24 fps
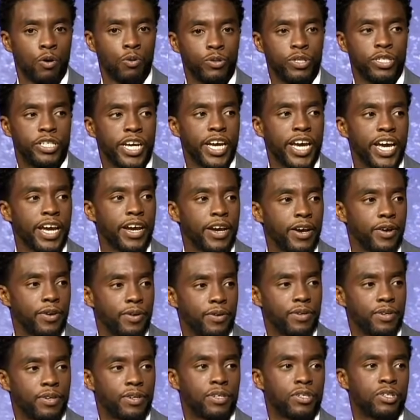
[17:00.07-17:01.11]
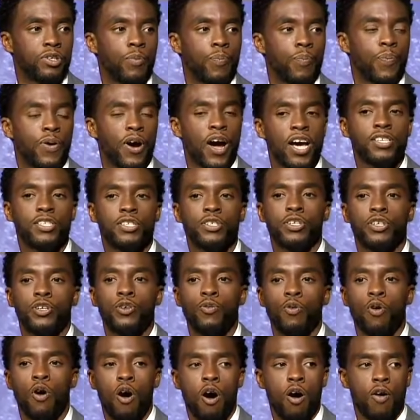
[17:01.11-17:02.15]
who dared to
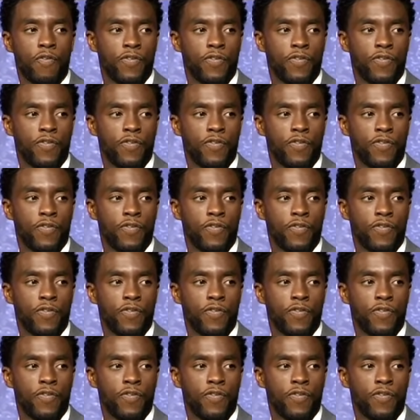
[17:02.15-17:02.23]
prosecute